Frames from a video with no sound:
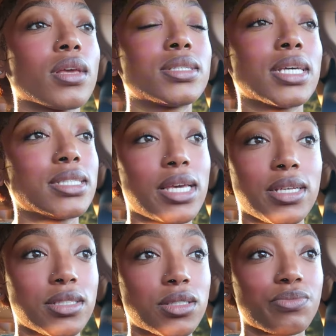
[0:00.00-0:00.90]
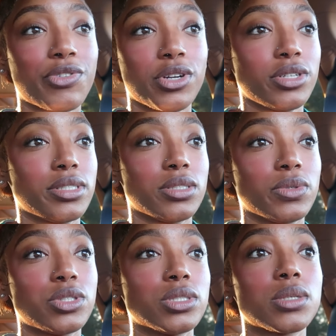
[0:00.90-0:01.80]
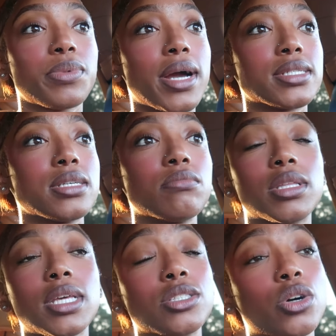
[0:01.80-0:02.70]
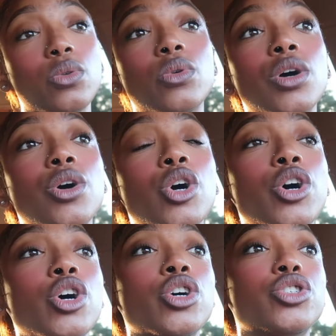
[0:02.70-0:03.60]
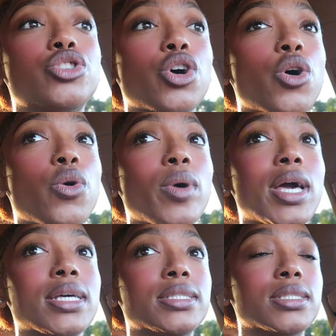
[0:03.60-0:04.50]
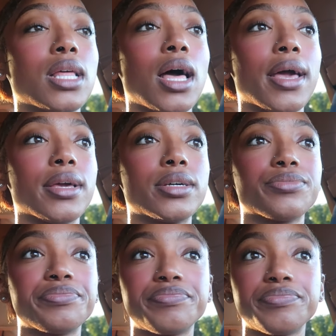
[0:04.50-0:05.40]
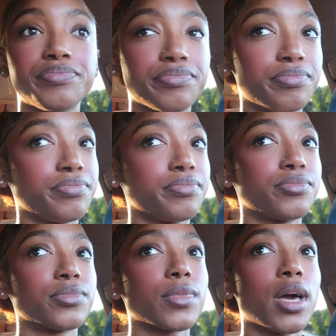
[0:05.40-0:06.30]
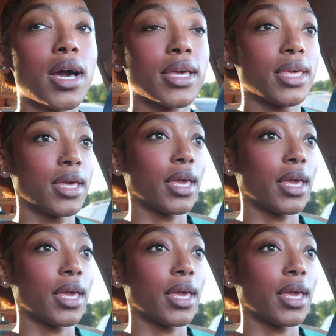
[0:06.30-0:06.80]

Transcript: sick days for nurses, which is surprising, but they don't. So it's like, I genuinely